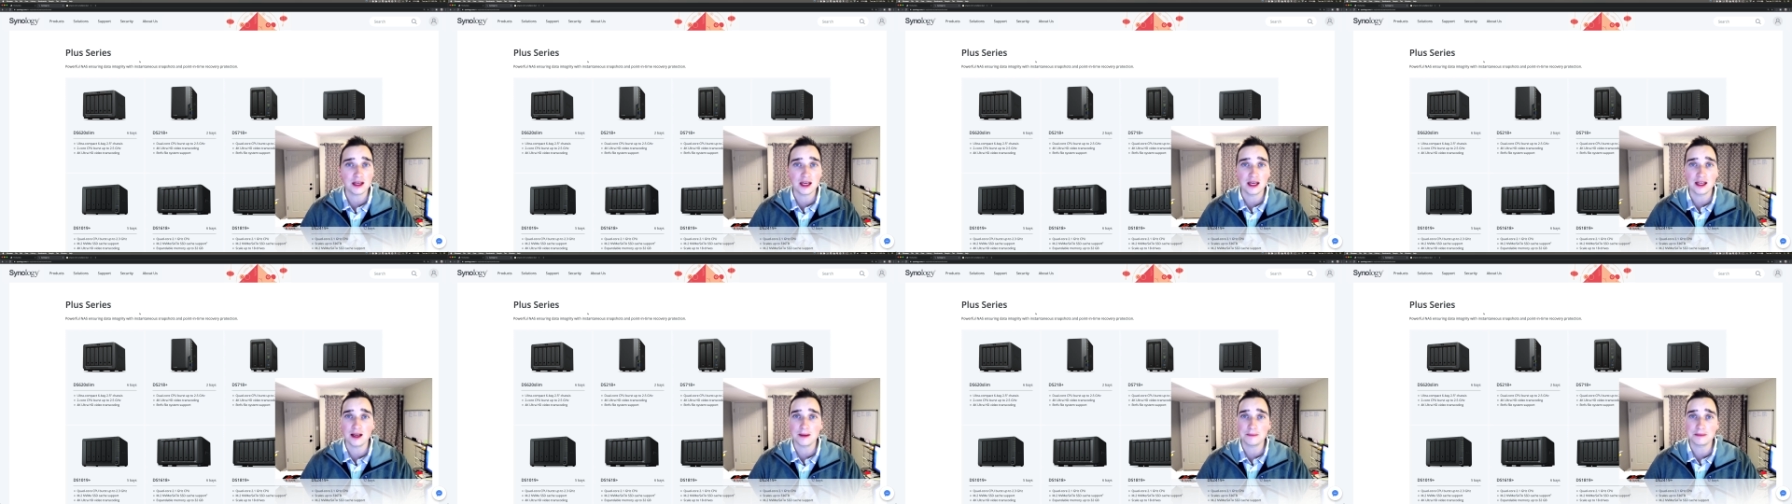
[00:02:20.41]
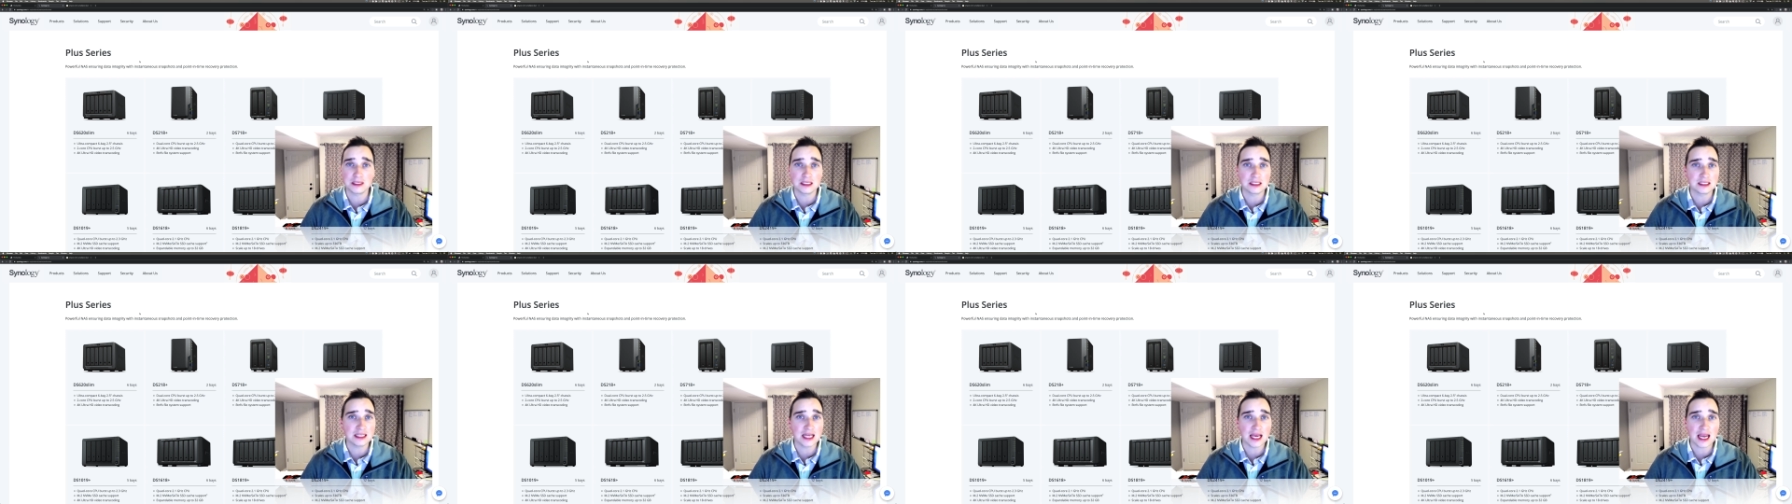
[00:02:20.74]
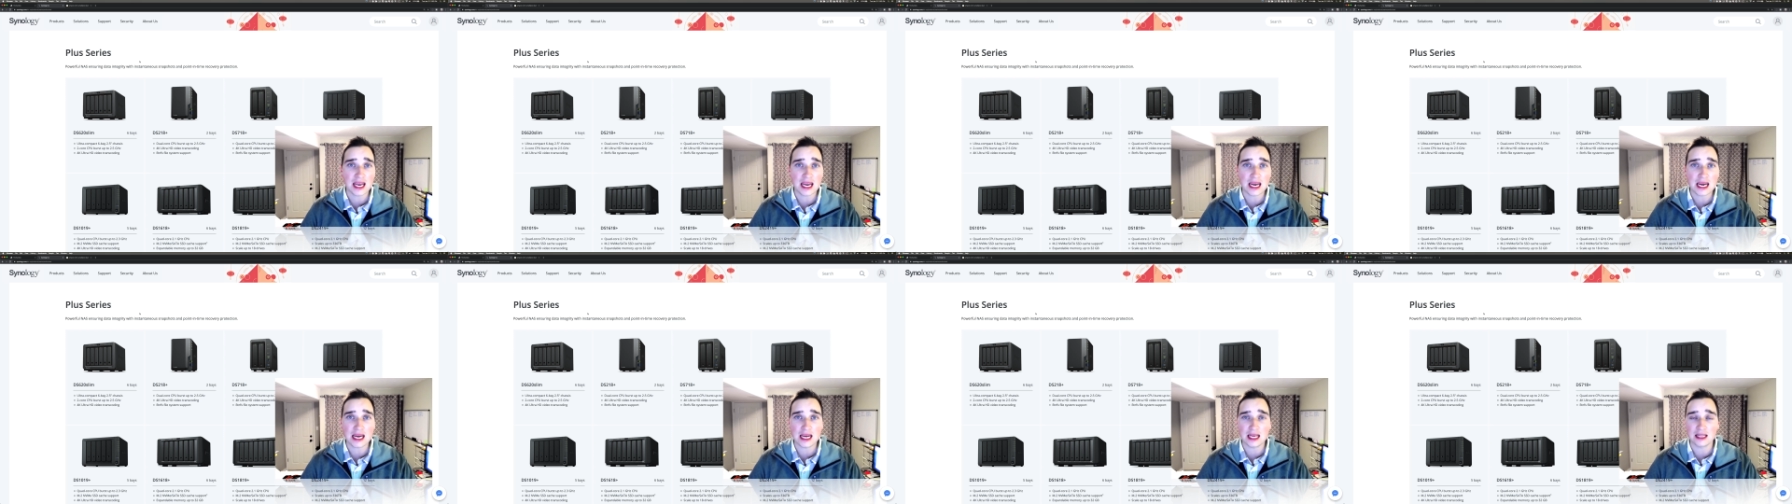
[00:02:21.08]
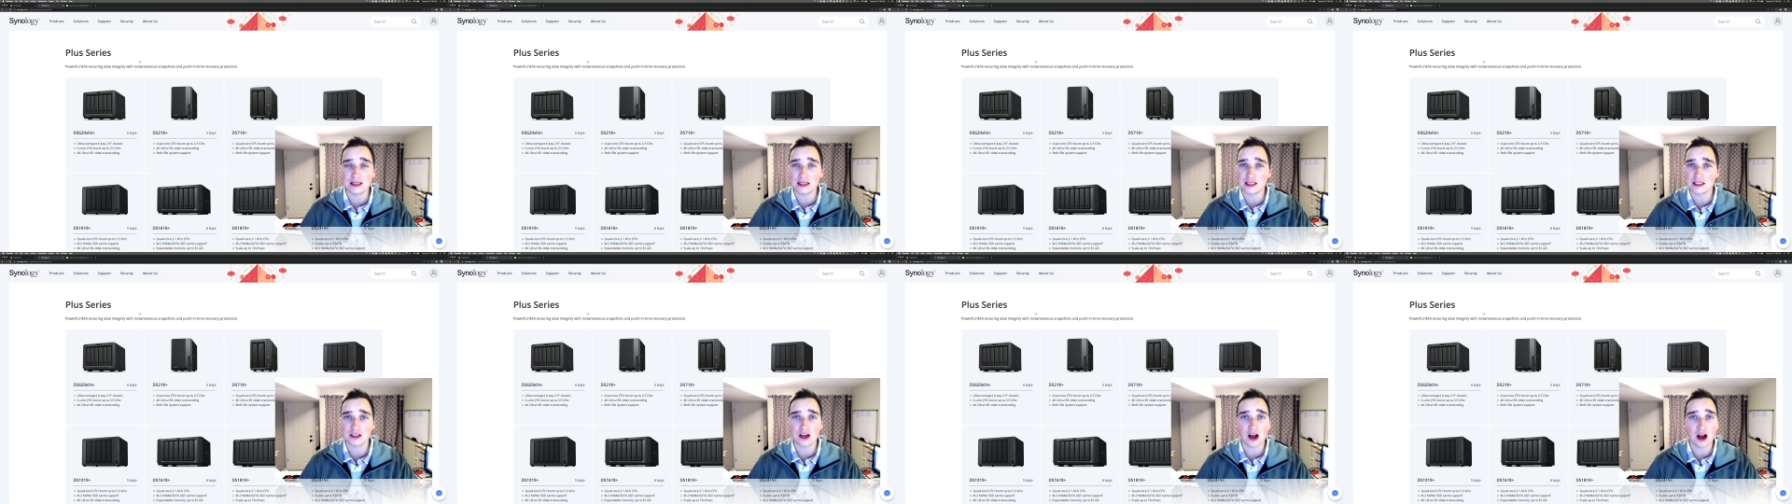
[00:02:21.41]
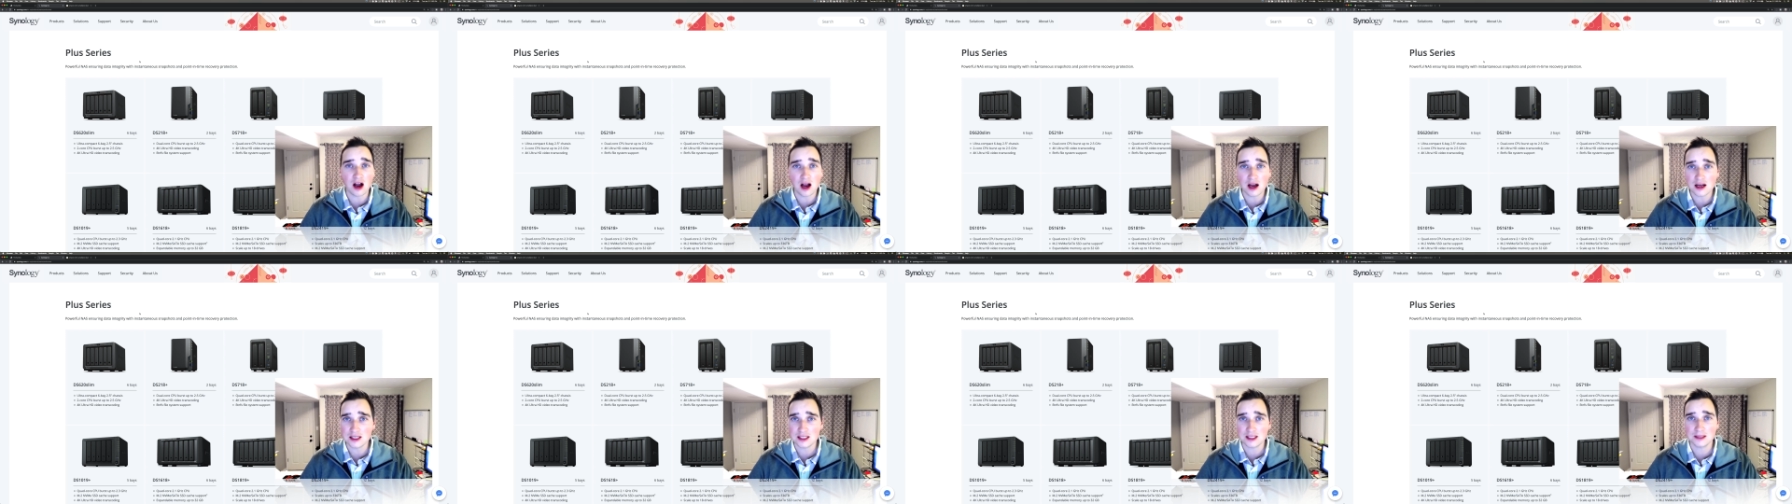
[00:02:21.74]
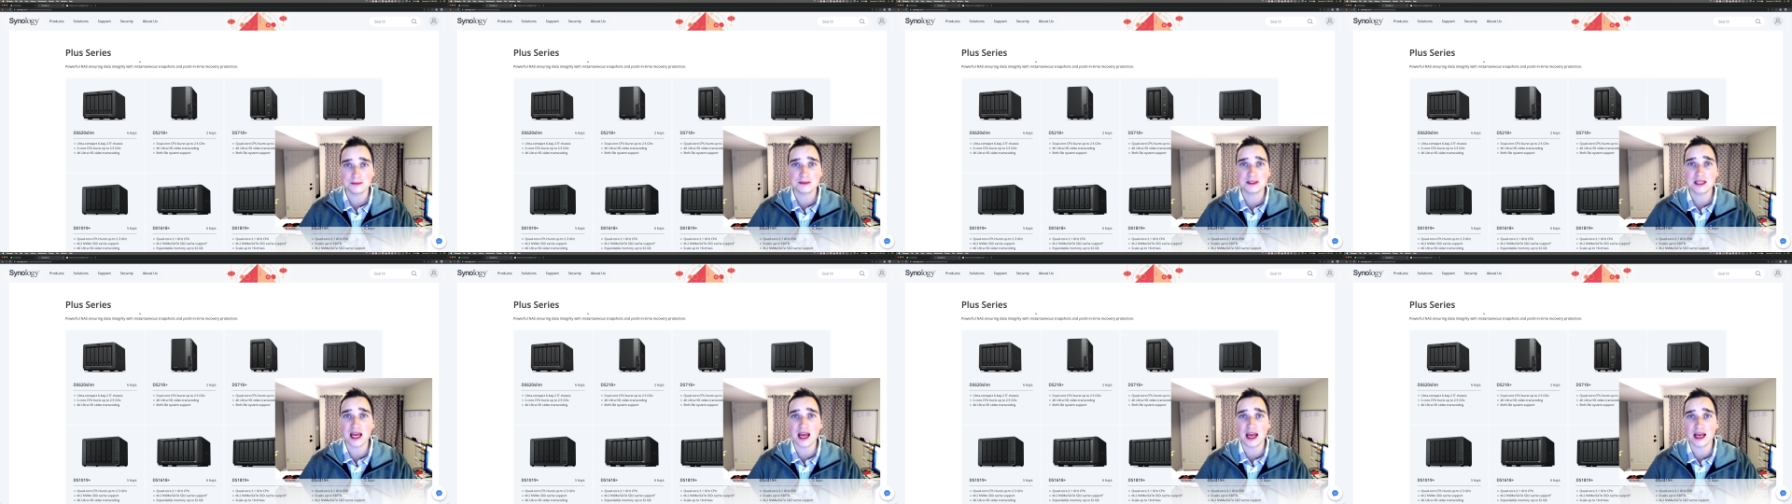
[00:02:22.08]
and up to date and this awesome
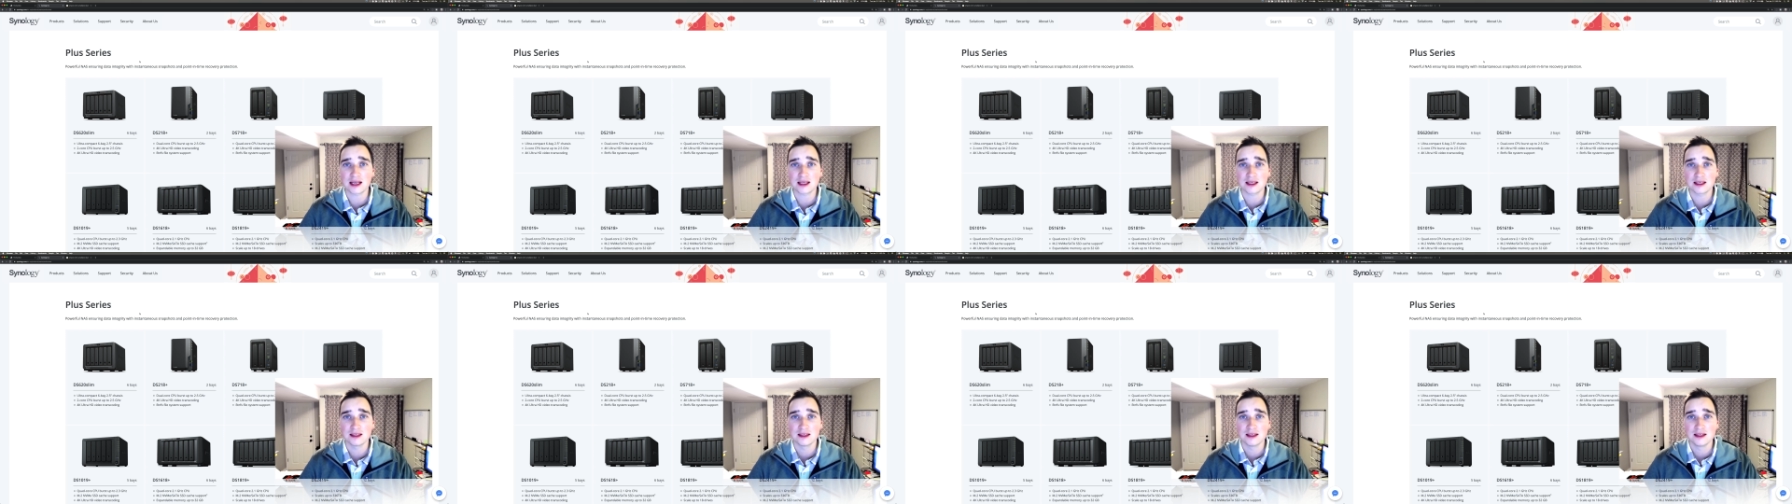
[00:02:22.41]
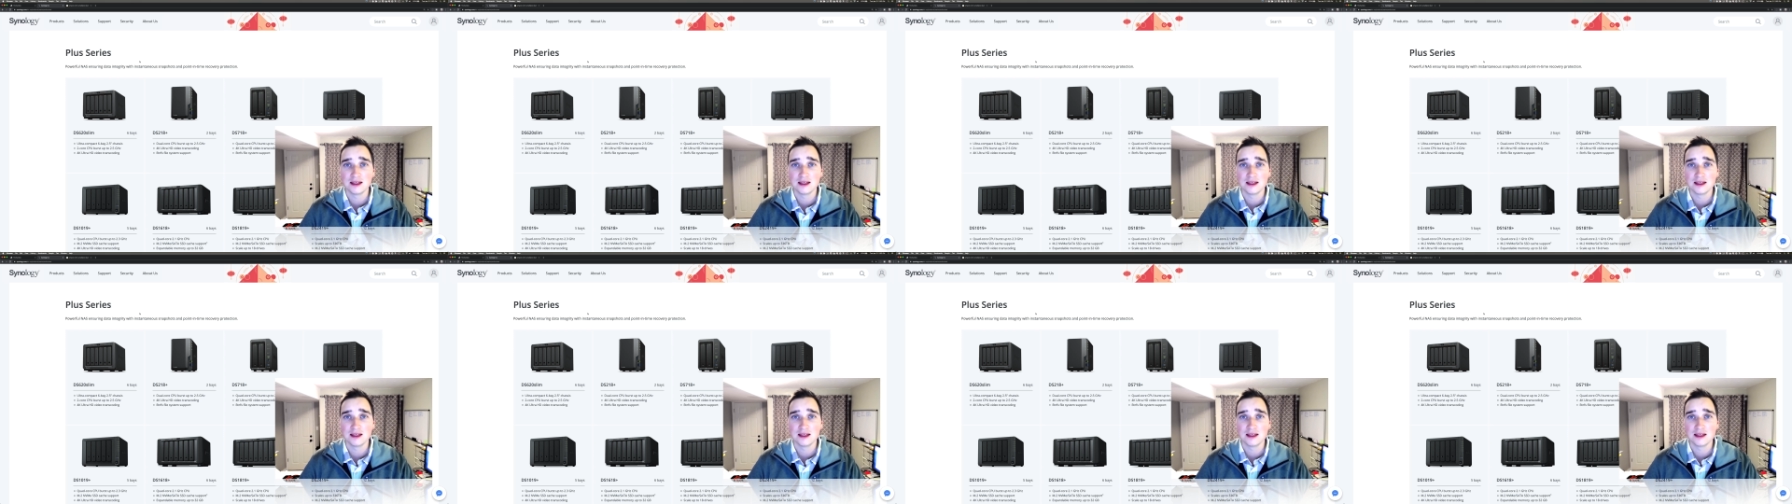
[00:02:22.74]
tech,